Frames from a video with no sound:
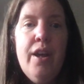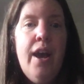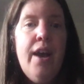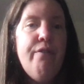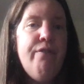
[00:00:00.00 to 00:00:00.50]

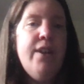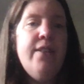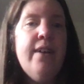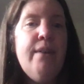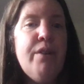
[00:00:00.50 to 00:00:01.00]
And friends,
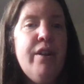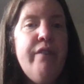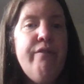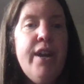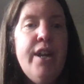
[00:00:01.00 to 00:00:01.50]
I'm going to
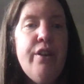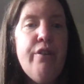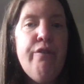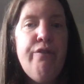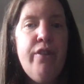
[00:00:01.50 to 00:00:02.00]
invite
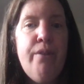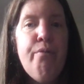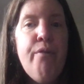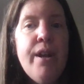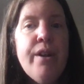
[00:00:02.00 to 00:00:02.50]
you for the
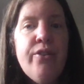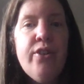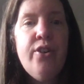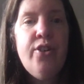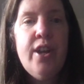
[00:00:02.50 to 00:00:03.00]
prayer
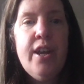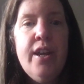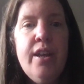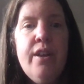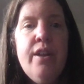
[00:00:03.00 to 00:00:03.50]

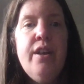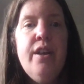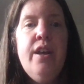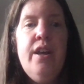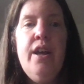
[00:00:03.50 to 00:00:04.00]
today
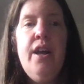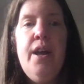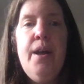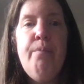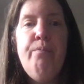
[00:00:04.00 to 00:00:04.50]

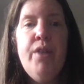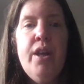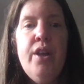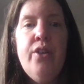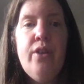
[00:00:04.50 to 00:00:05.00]
um,
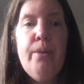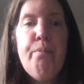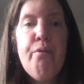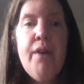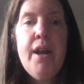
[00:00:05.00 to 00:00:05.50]
to
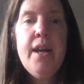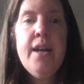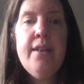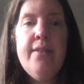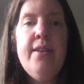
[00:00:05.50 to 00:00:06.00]

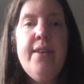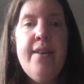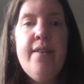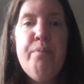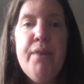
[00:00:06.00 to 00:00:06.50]
pray
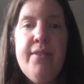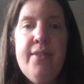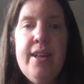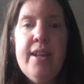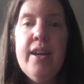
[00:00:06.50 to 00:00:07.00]
today's
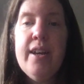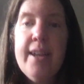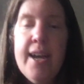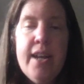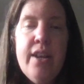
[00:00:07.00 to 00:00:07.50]
blessing
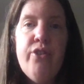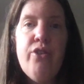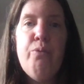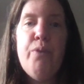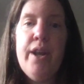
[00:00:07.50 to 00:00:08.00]
again, so
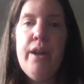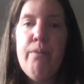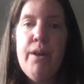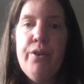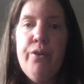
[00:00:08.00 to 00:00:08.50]
what I
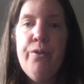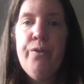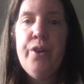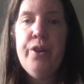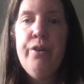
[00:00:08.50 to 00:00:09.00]
read
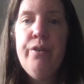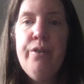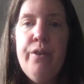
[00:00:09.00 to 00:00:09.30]
earlier,